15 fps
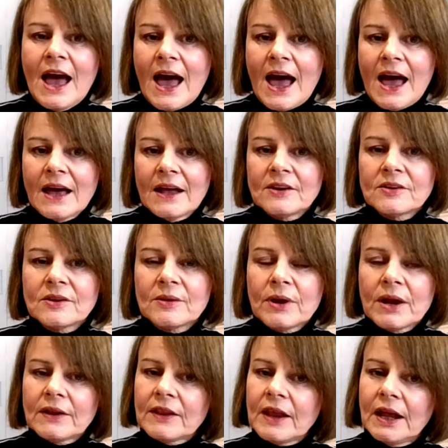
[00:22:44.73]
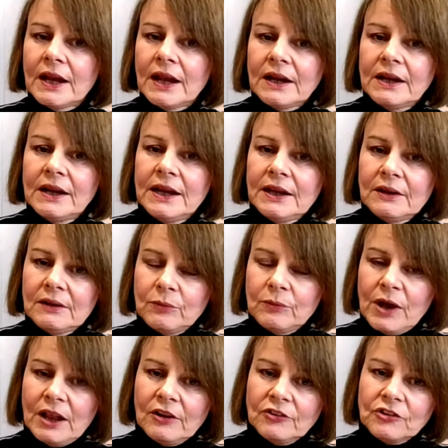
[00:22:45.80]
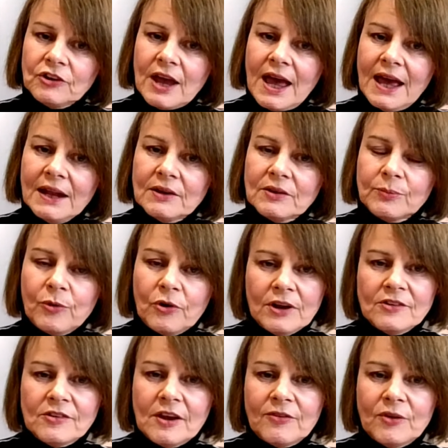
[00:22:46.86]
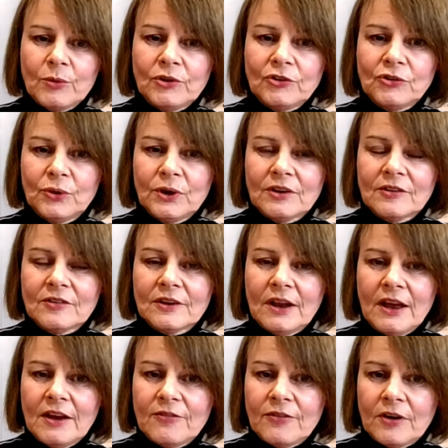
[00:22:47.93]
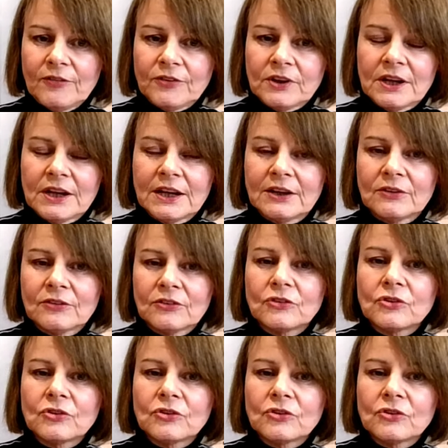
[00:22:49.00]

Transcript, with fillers: And that Neil Welch and Brian Devitt will join us live after Neil's